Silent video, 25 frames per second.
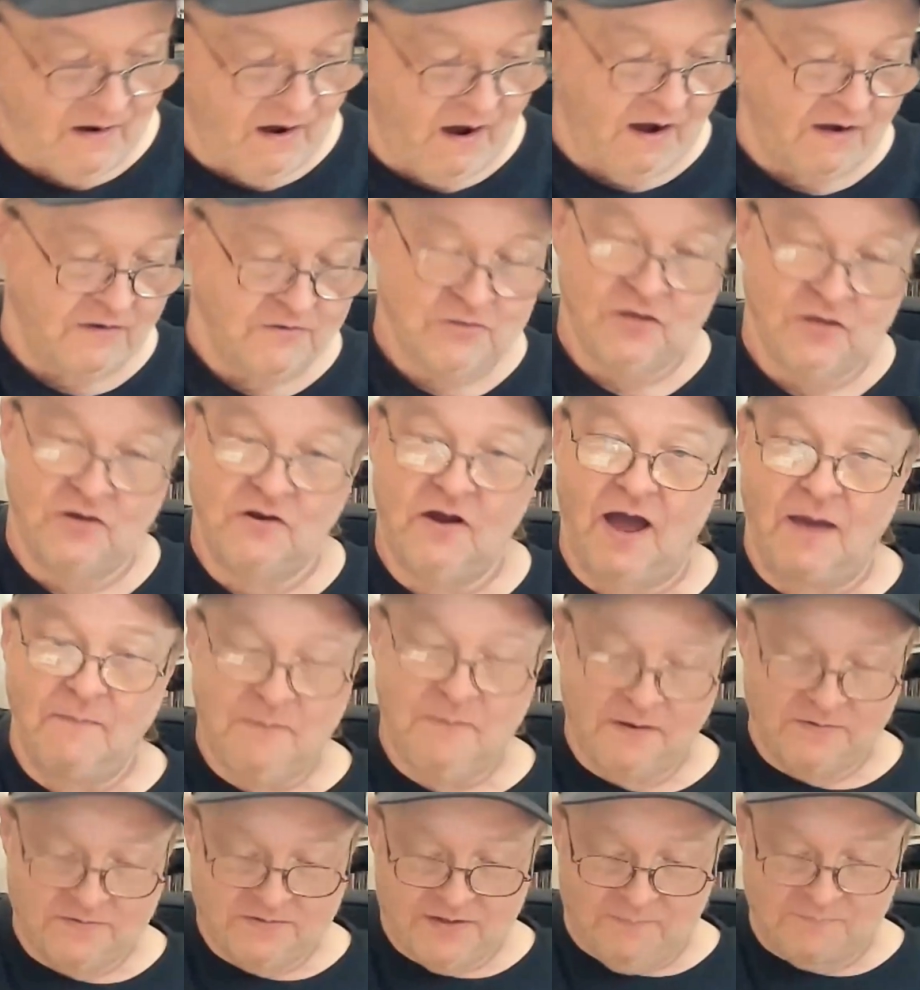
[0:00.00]
auction, I
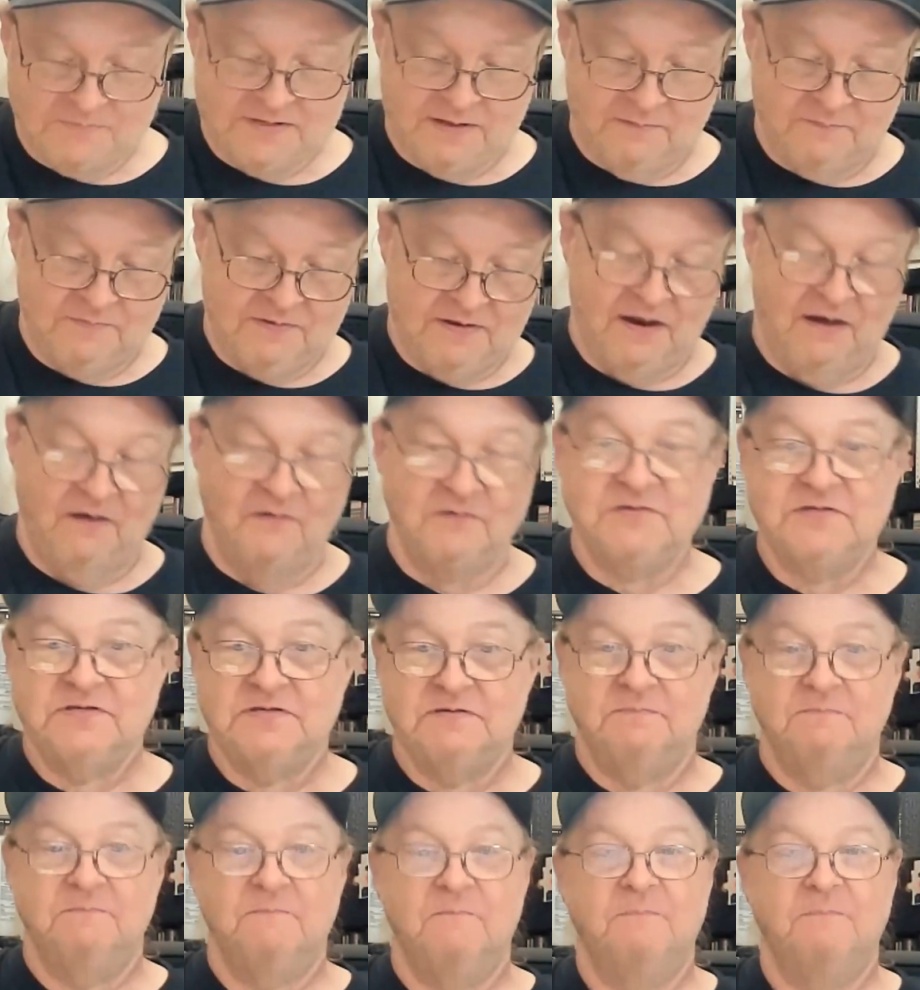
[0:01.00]
picked up something else.